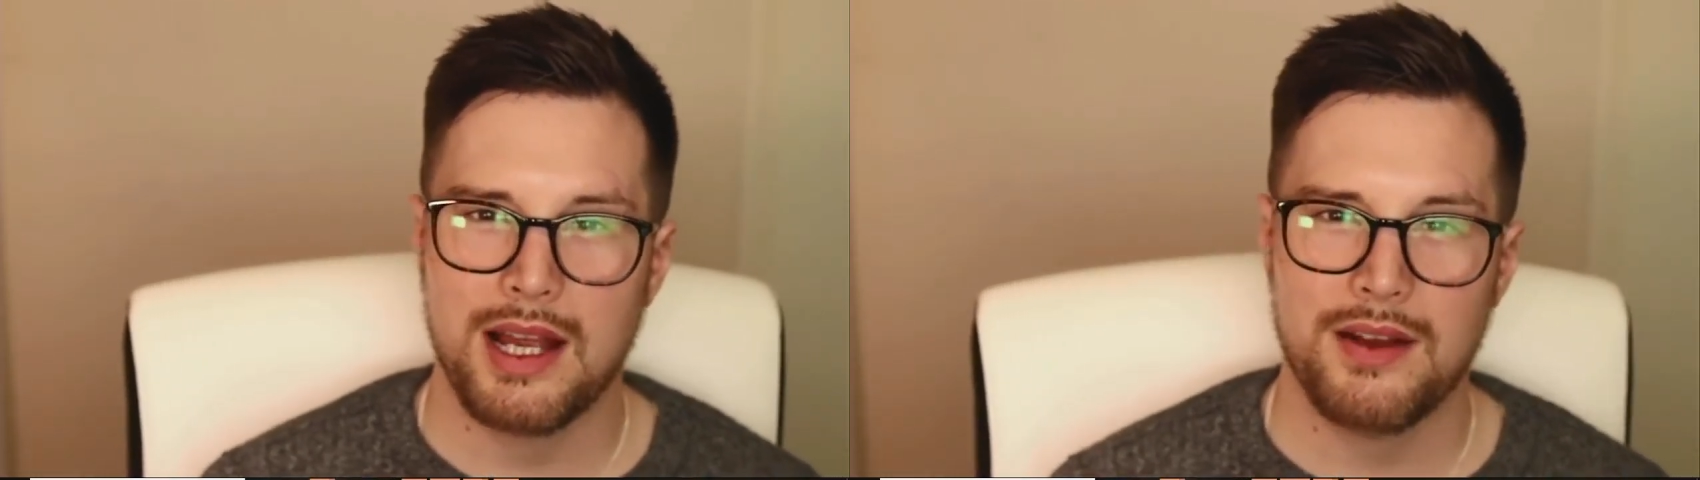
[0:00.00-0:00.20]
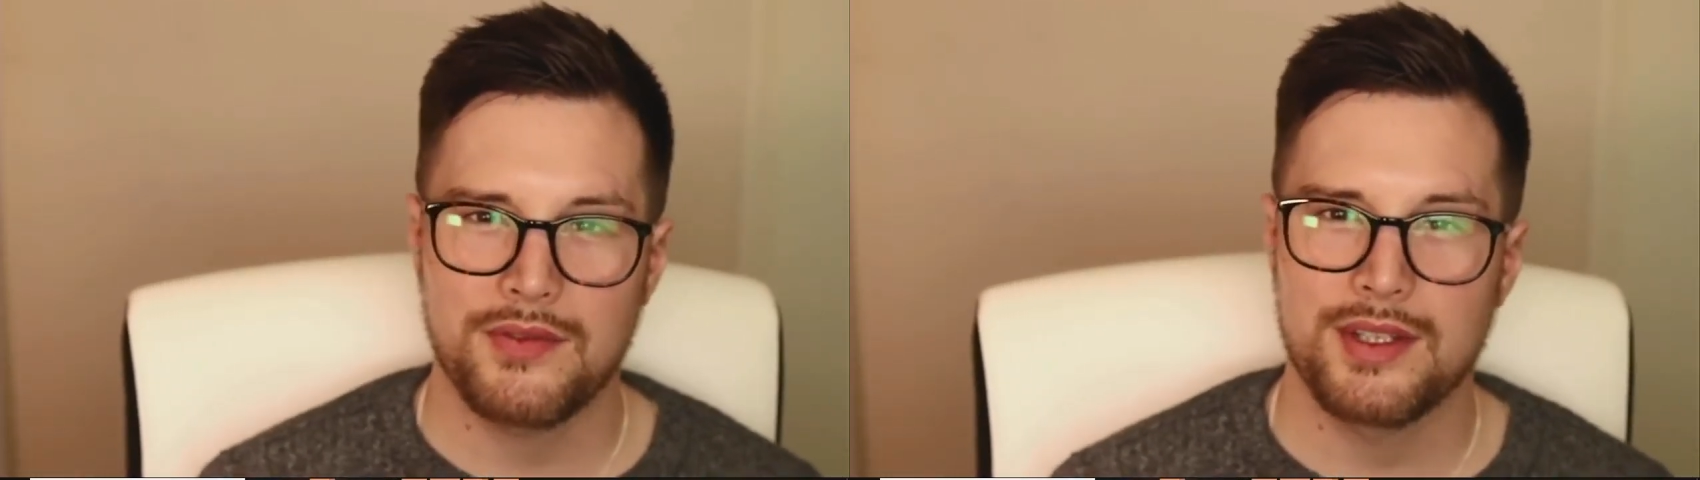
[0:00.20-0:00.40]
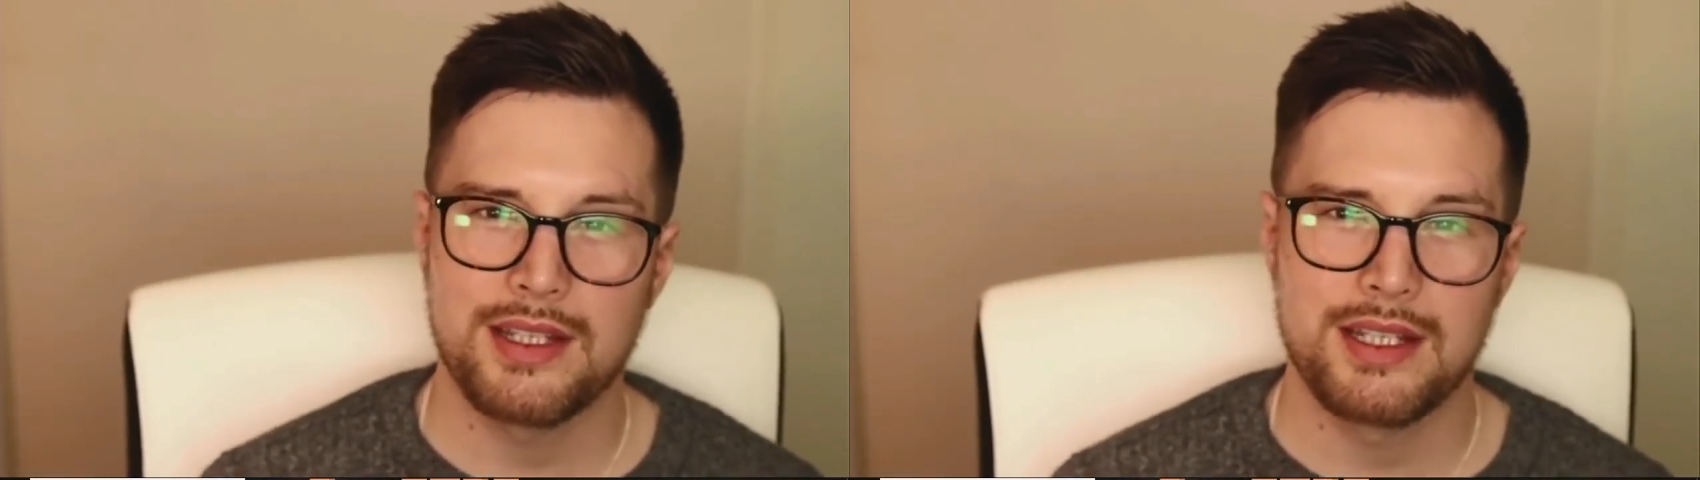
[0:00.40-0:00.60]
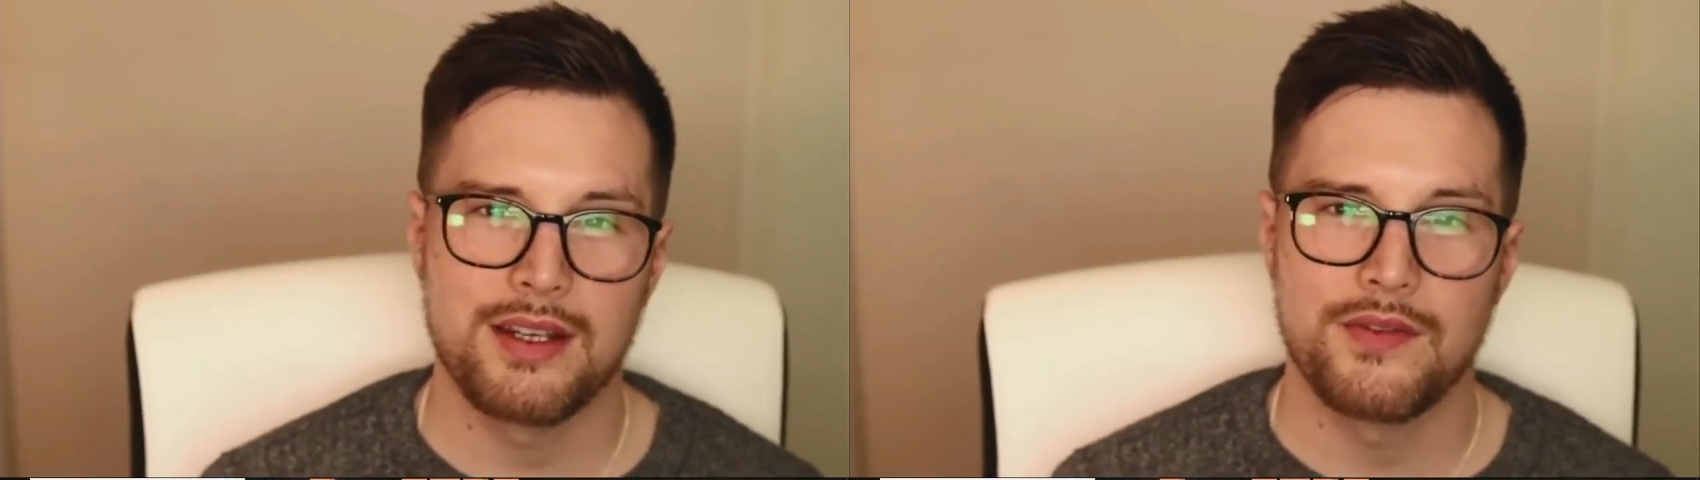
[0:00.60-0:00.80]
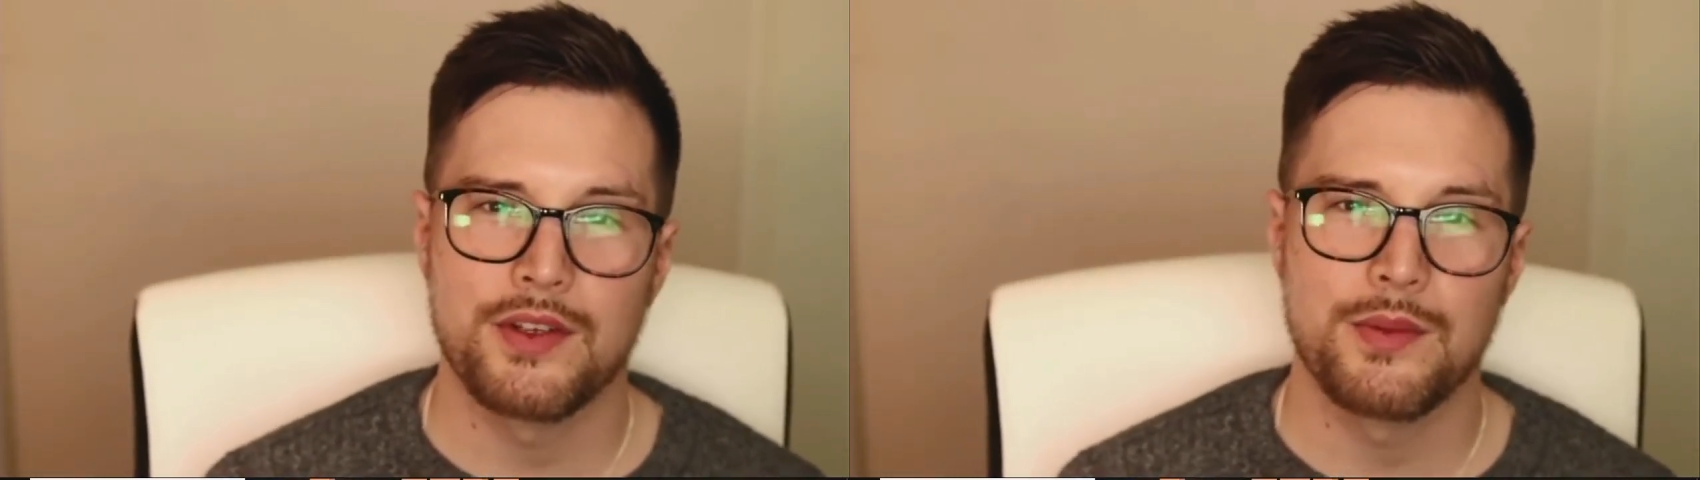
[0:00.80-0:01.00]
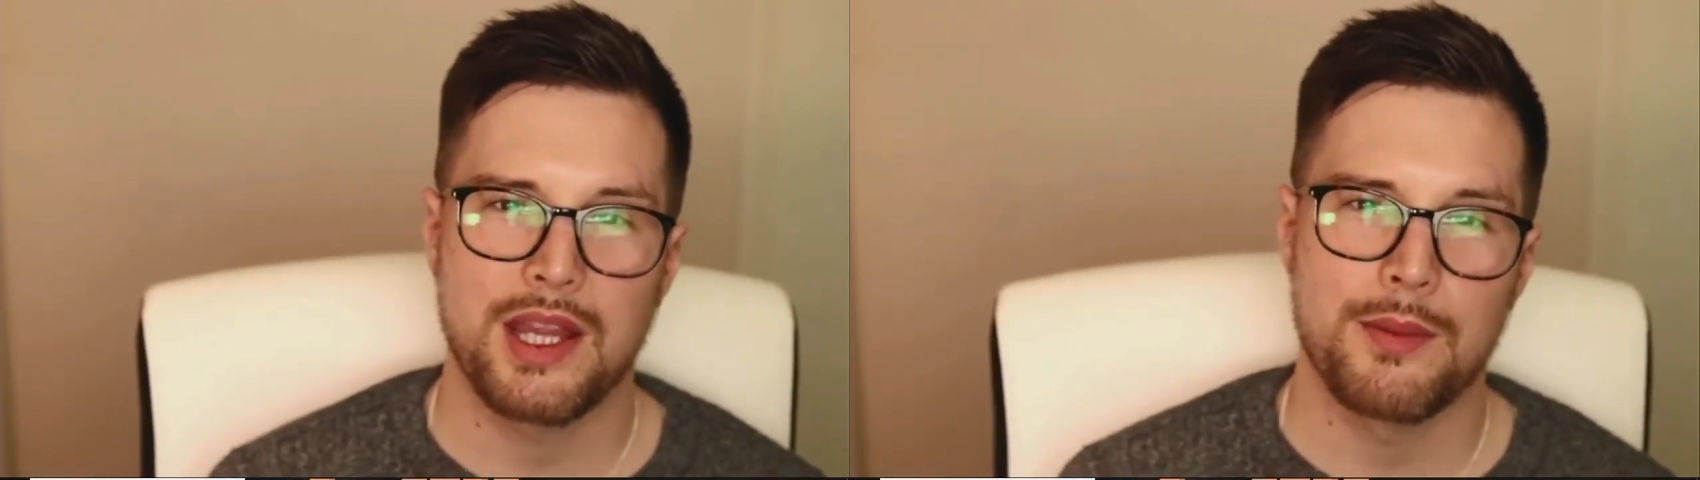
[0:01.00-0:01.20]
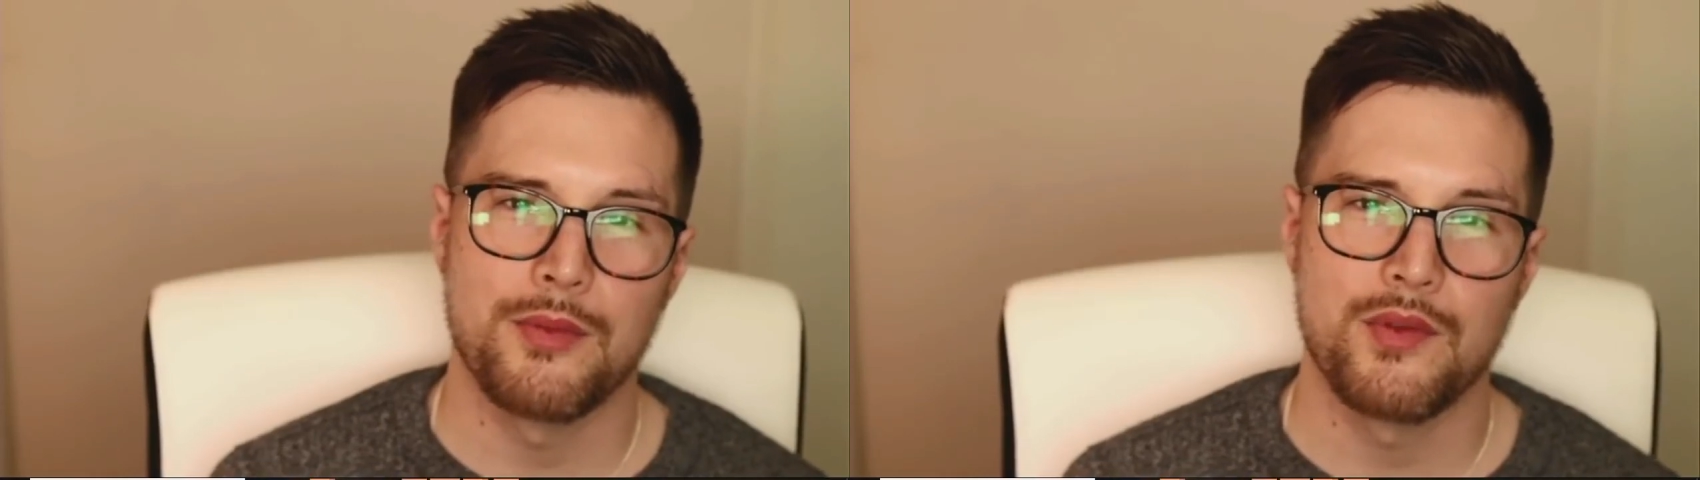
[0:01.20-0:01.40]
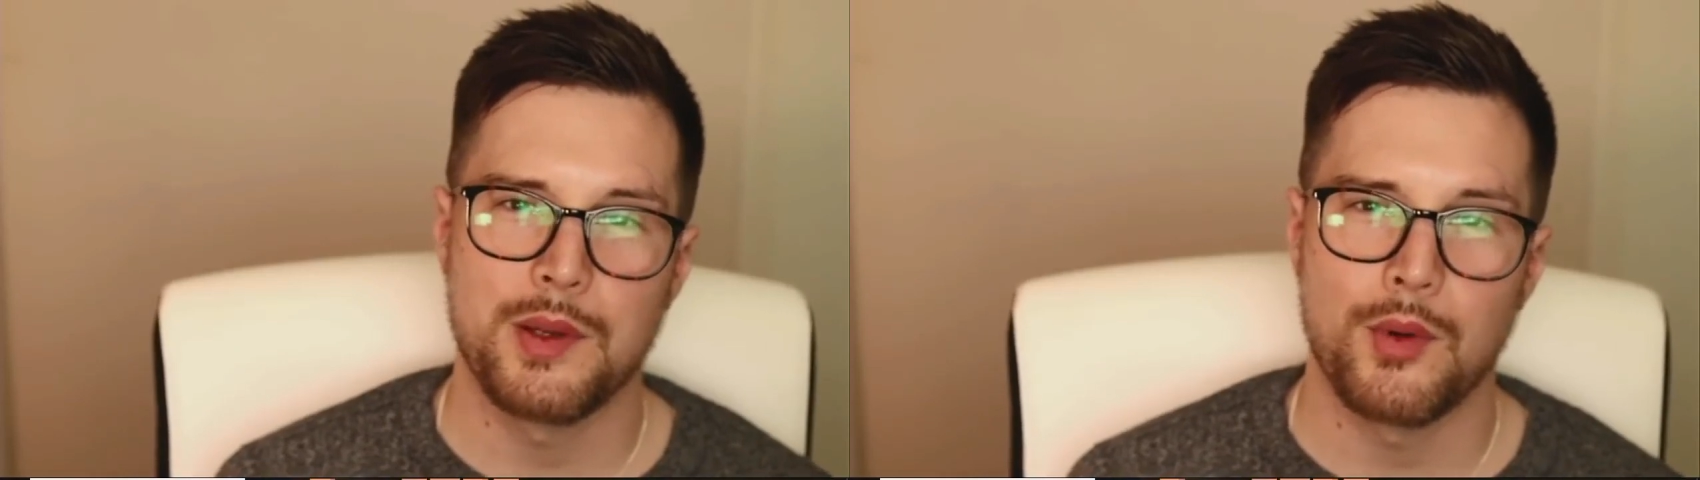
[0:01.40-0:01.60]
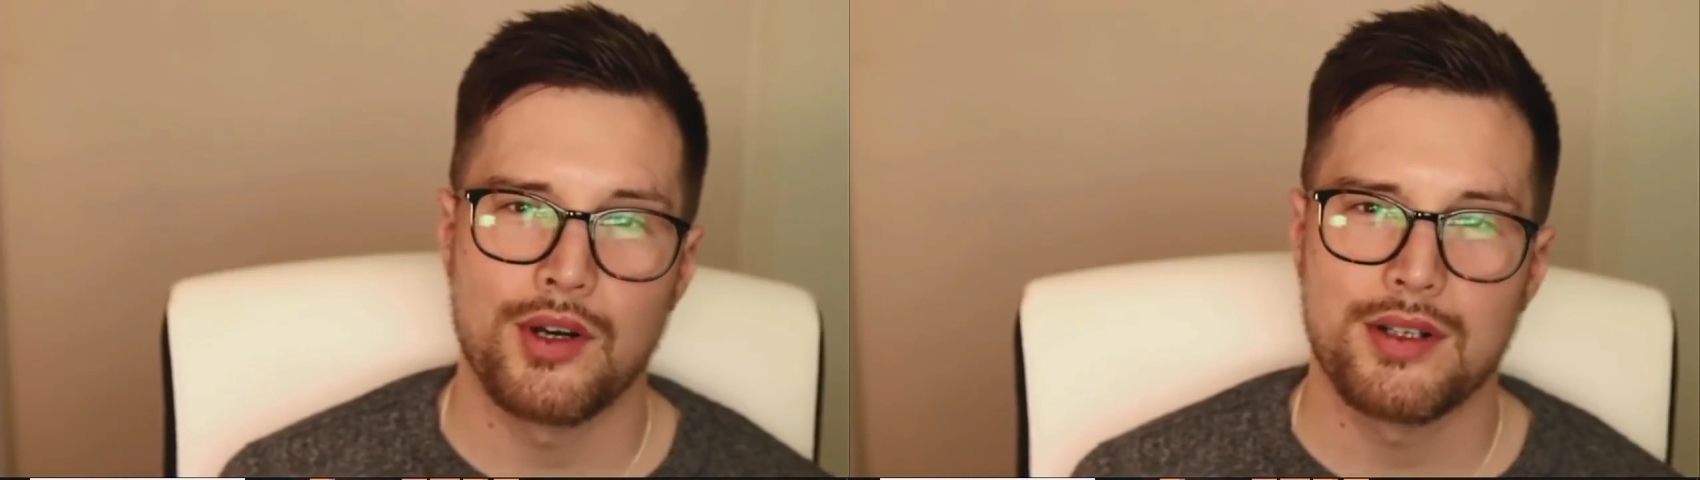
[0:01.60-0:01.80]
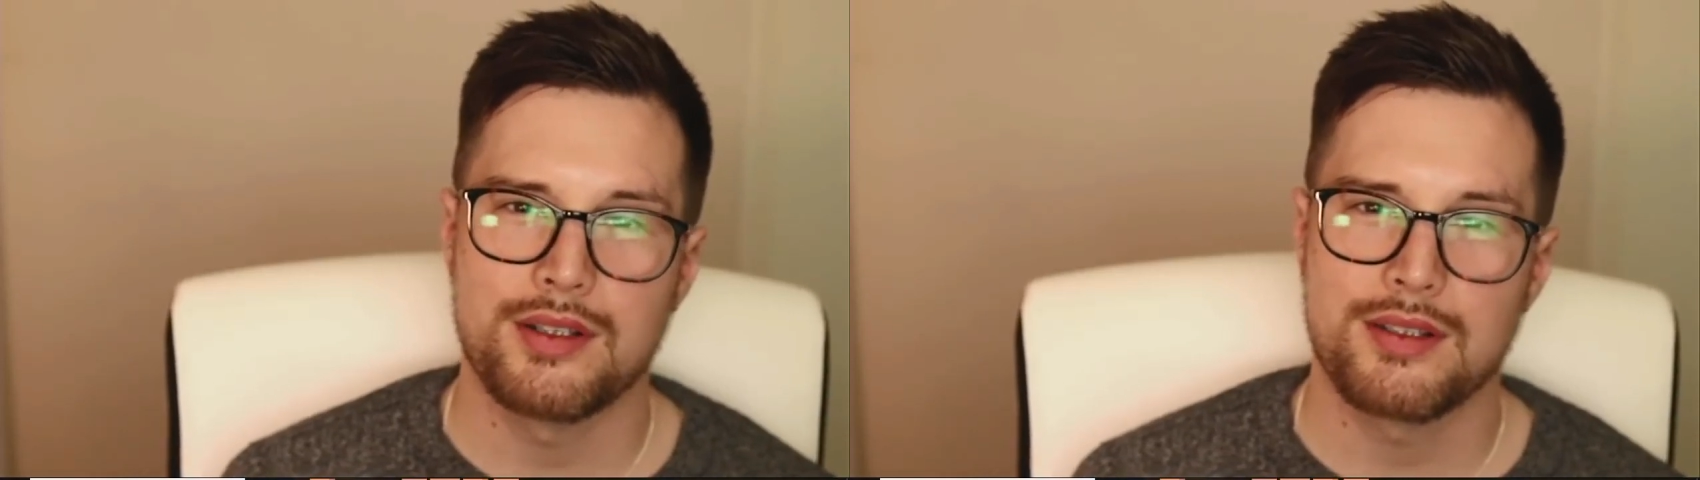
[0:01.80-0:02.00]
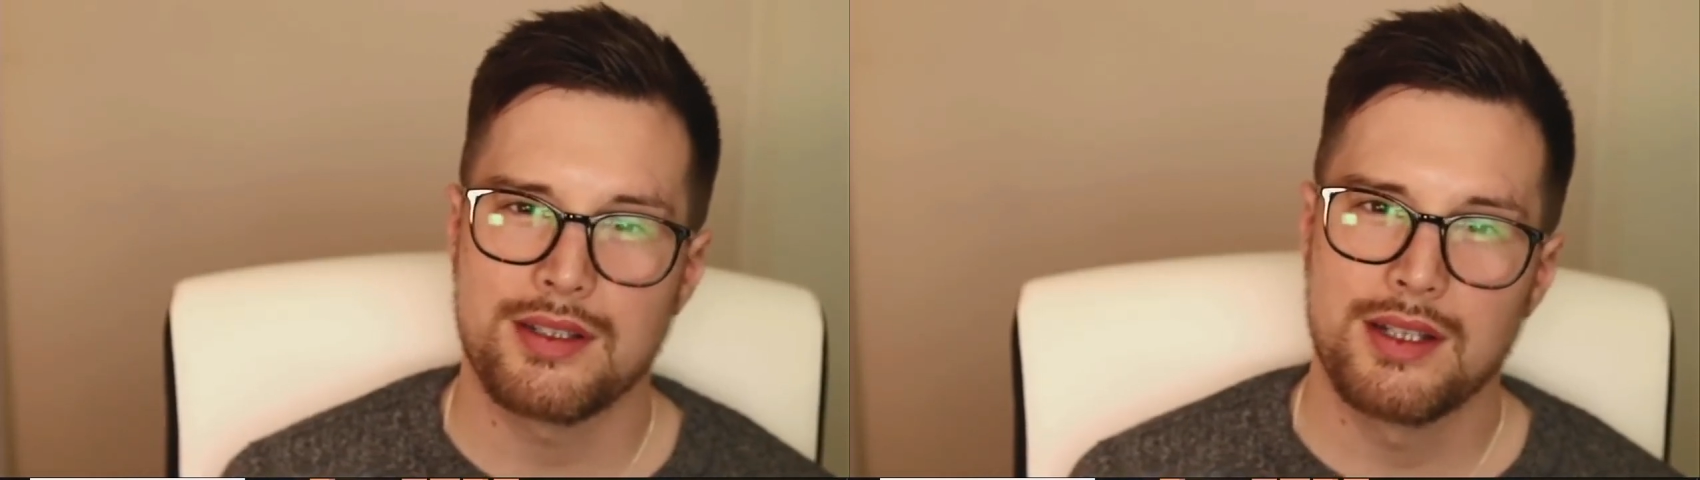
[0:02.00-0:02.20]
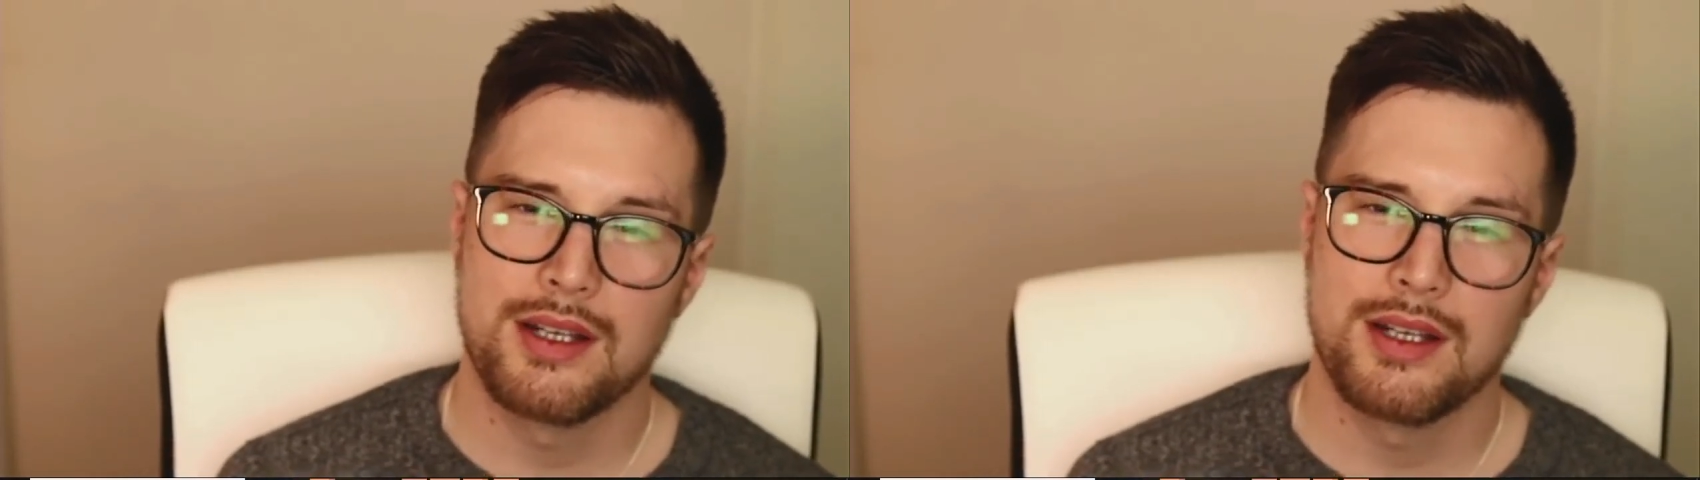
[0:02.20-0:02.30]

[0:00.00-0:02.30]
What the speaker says: after the interview with Anne-Marie Waters,